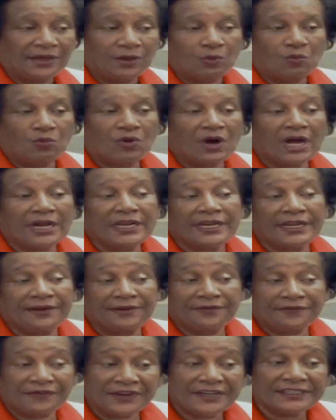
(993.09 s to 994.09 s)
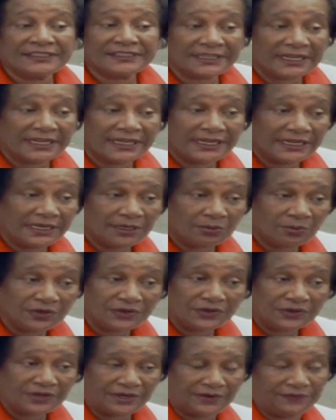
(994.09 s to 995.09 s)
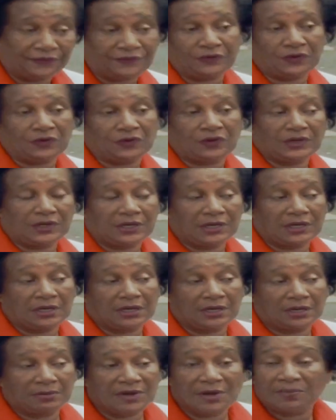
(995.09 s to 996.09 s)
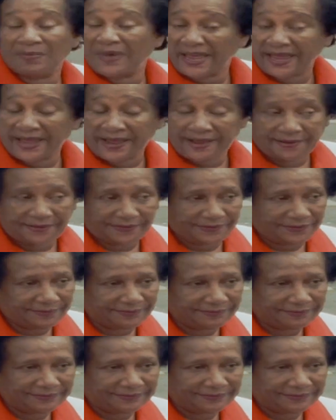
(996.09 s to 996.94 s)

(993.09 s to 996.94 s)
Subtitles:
One in the first thing in the morning for my math.